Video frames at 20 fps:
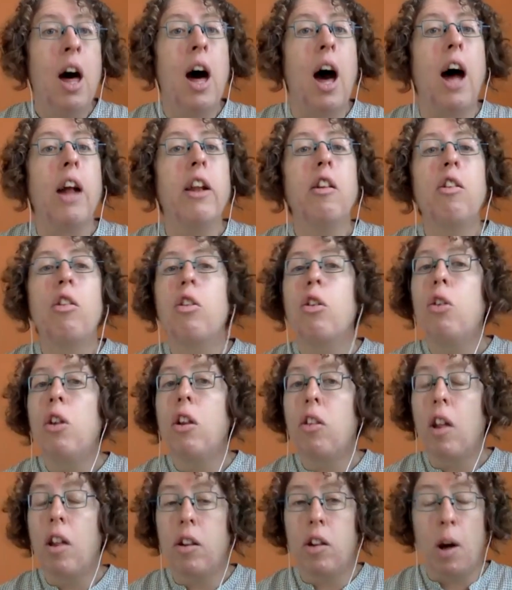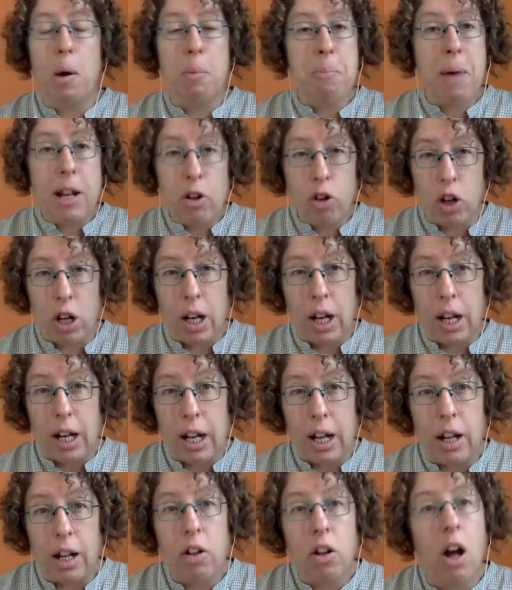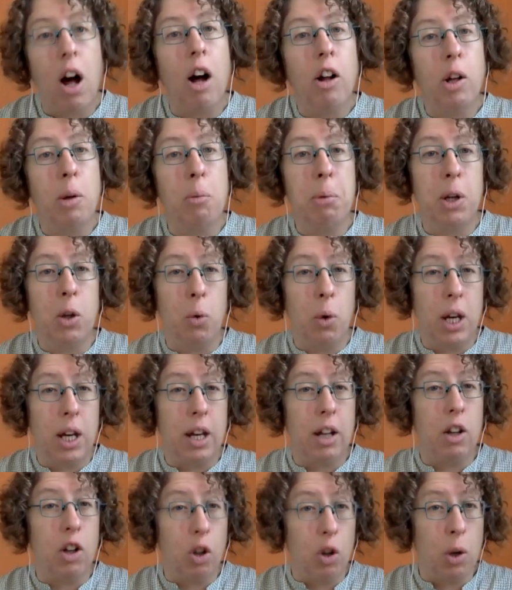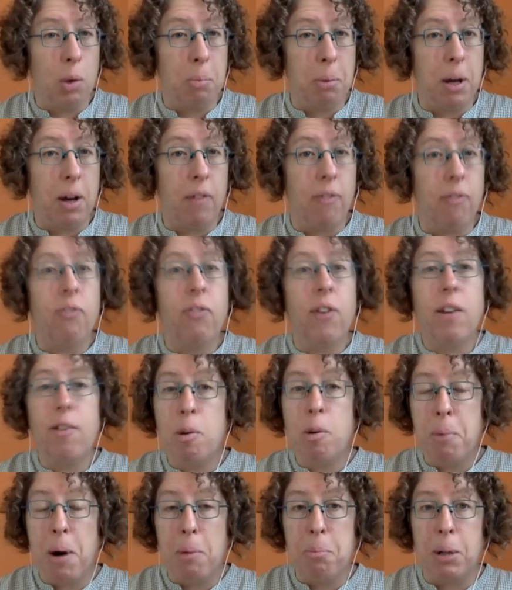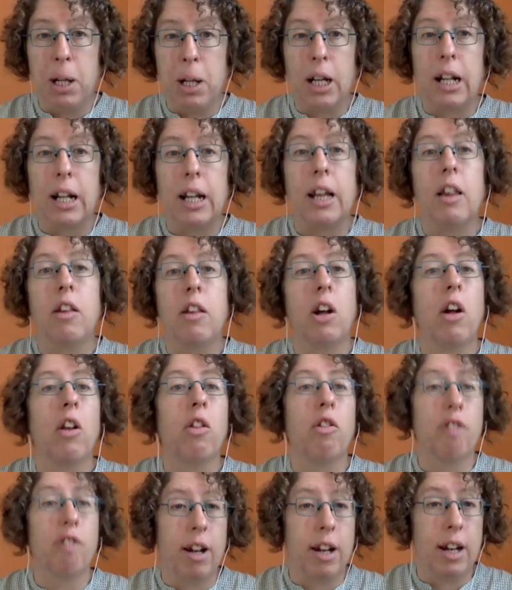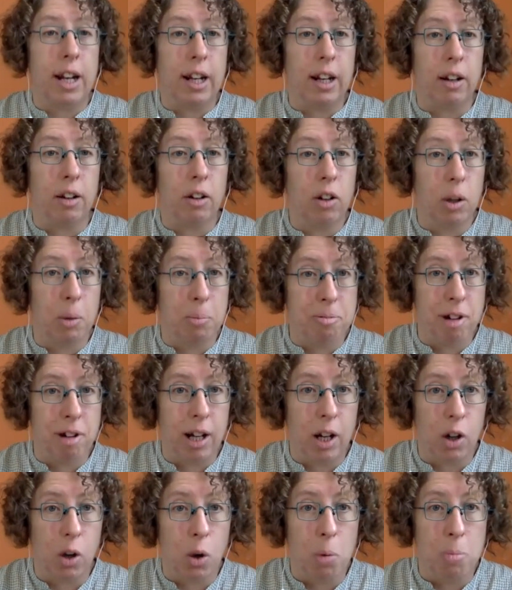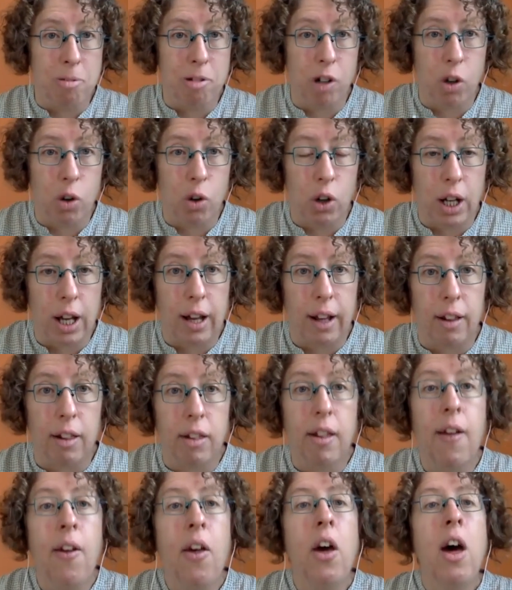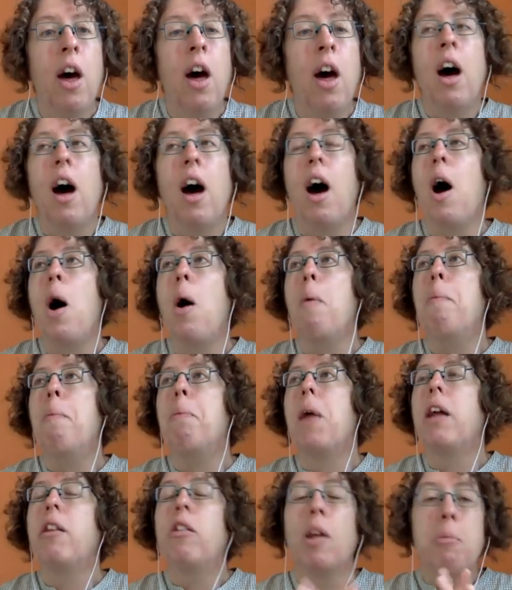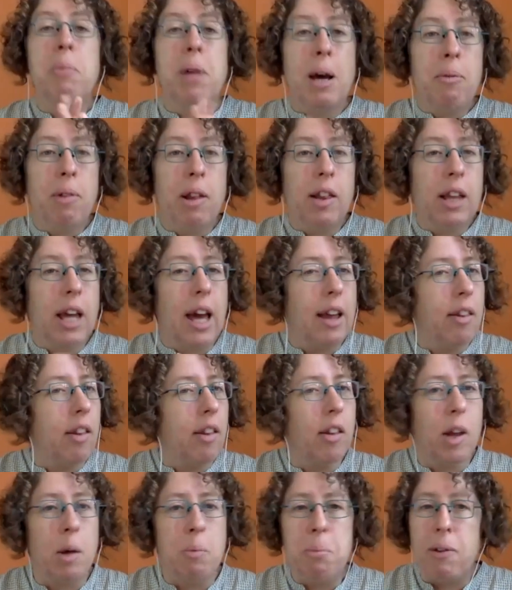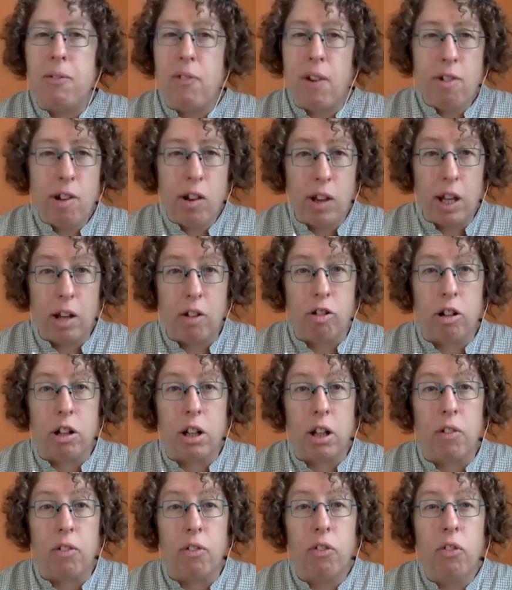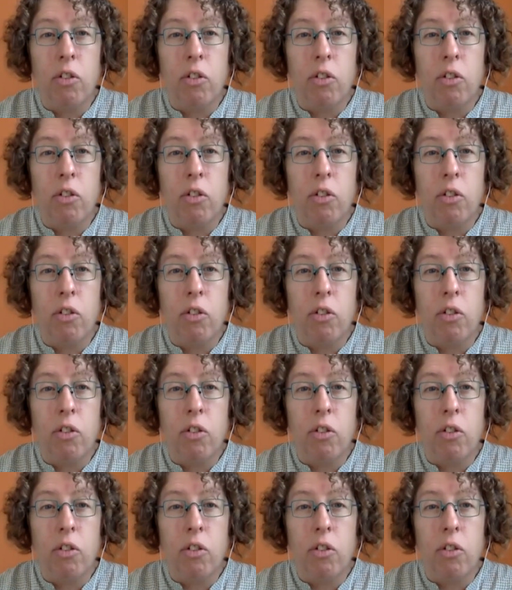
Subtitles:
And as soon as they start mentioning it, RWE and Uniper very publicly start threatening to bring a corporate court case. And sometimes these cases can be very secretive.